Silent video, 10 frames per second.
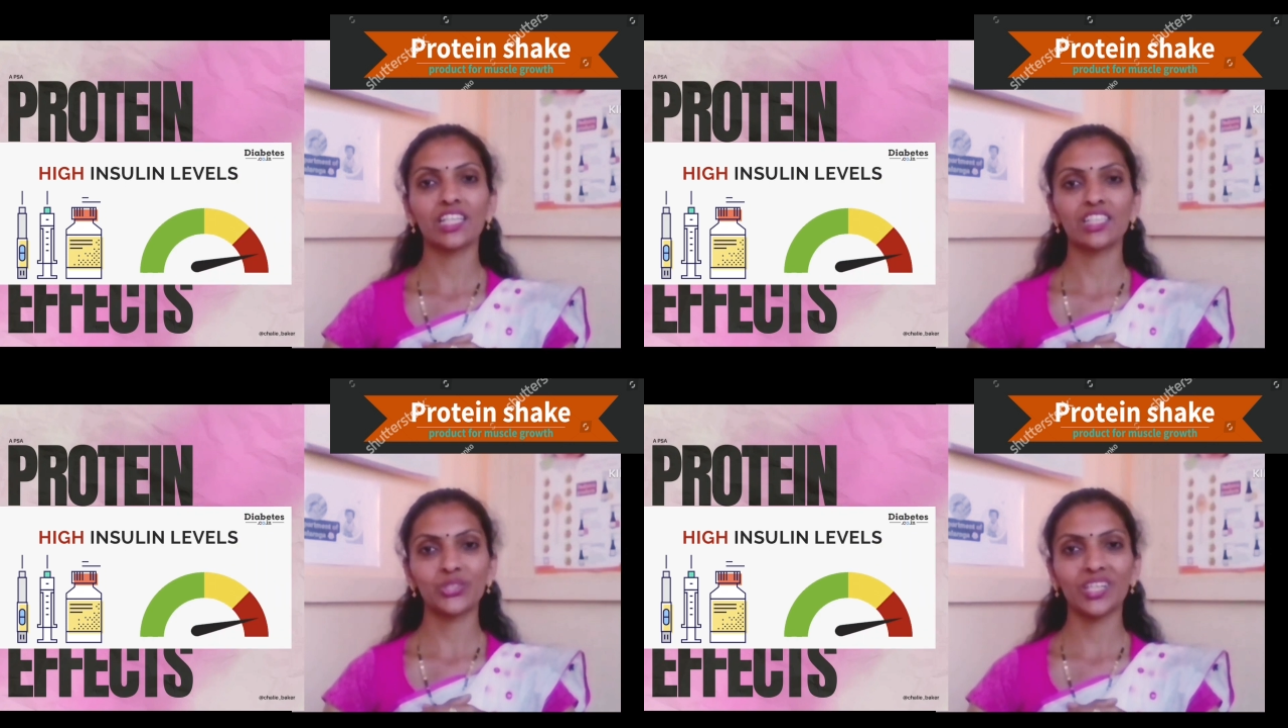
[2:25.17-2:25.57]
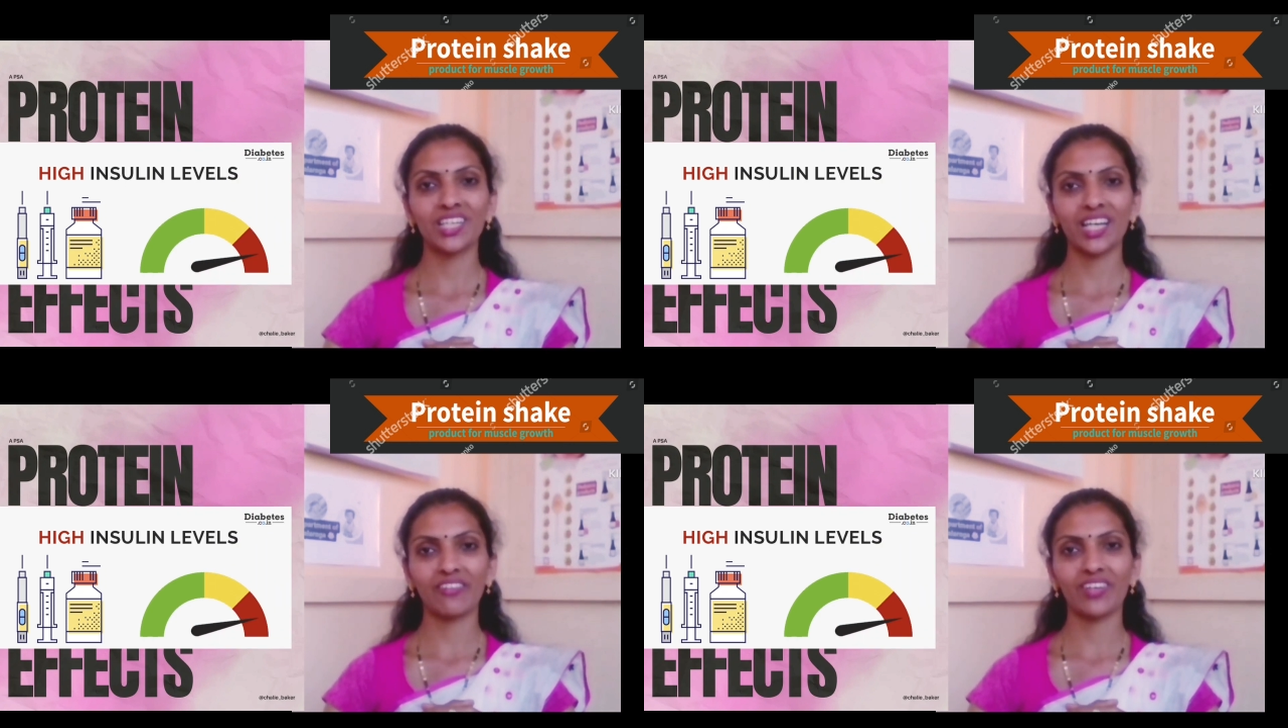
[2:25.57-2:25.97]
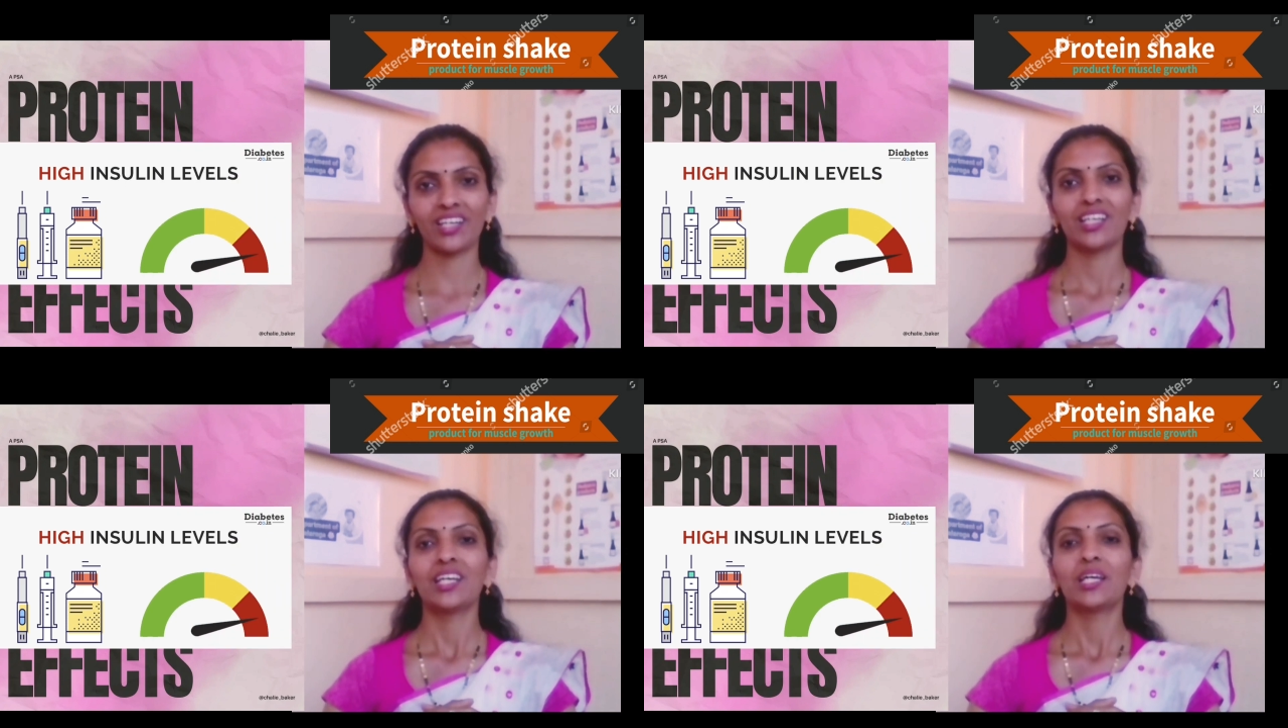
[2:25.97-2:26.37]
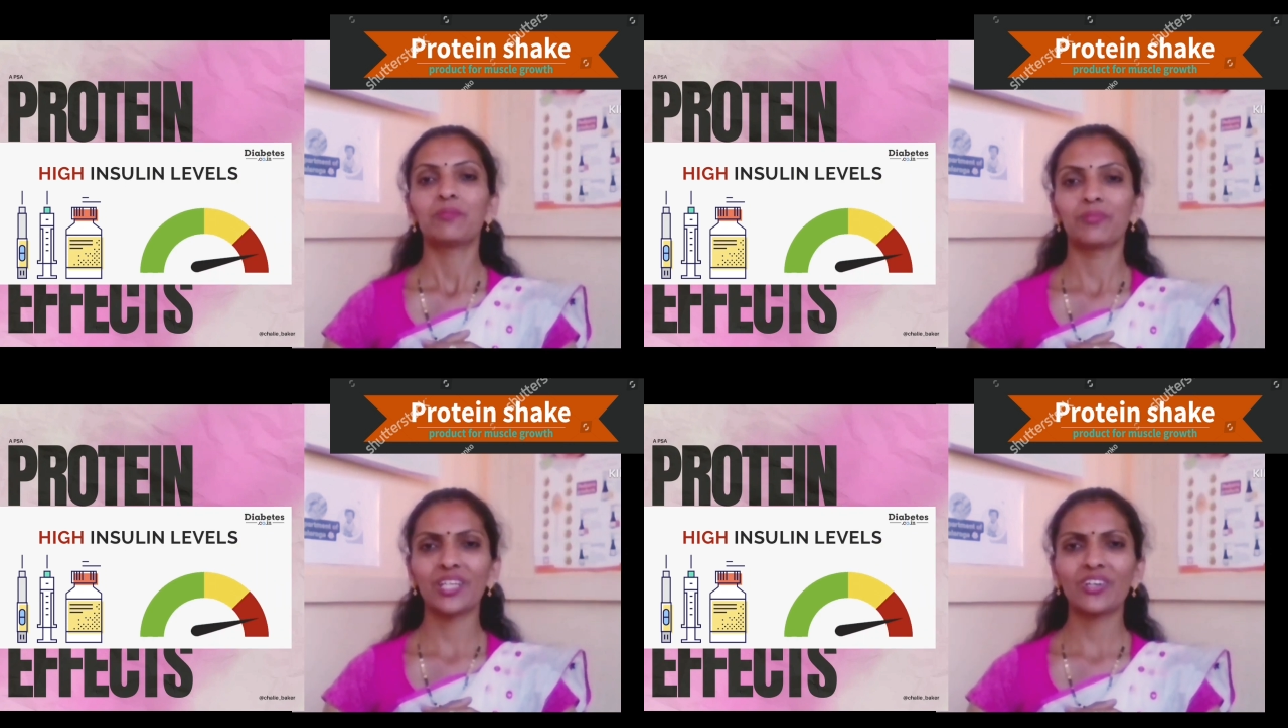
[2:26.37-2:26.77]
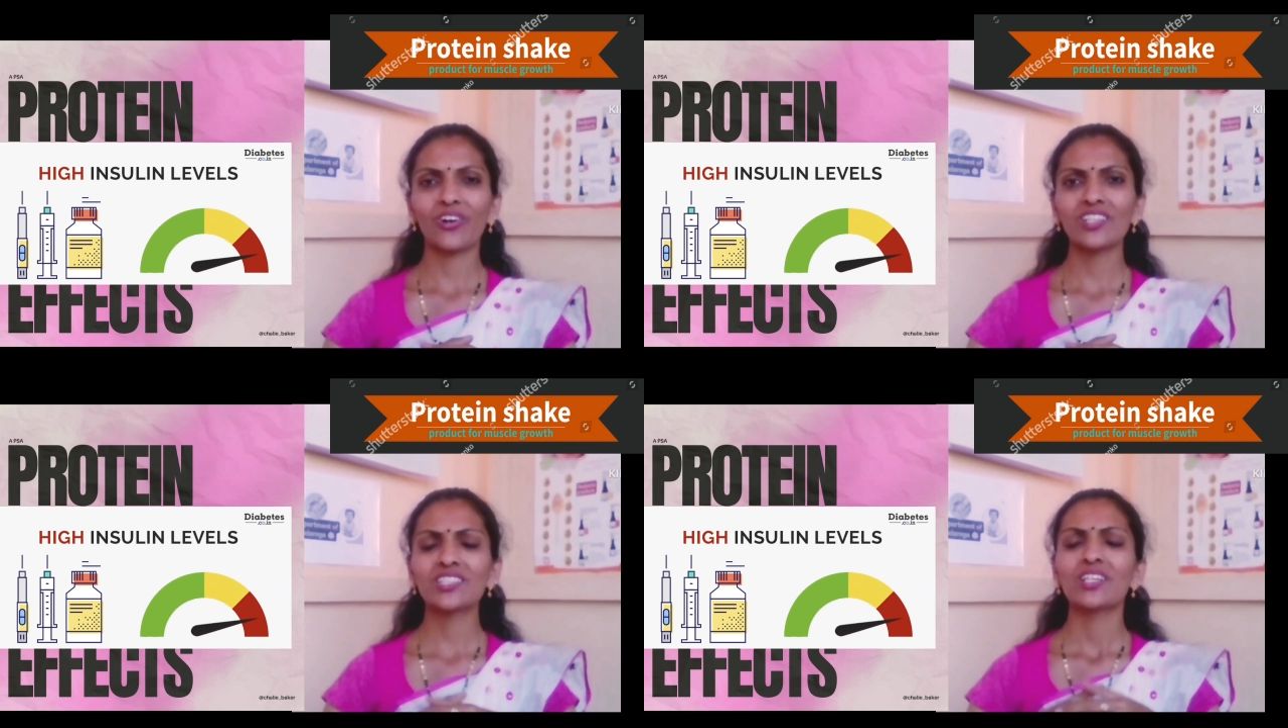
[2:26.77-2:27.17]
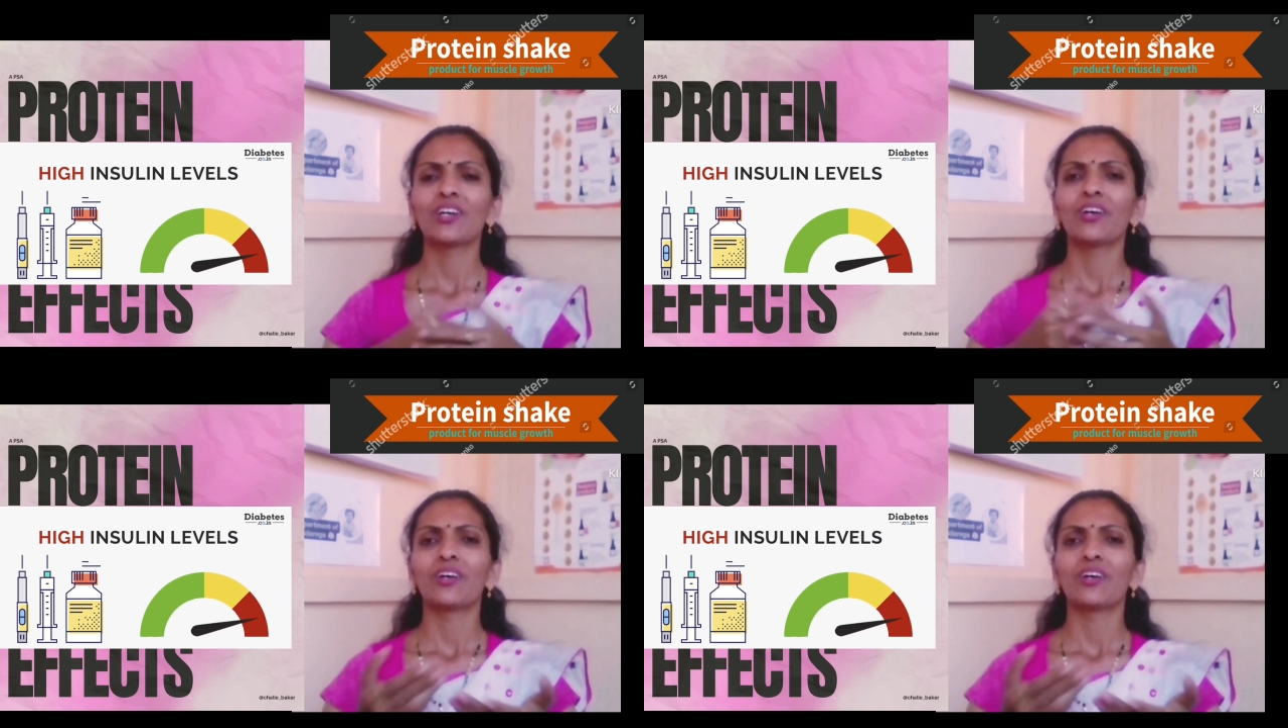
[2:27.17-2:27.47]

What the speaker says: insulin level, because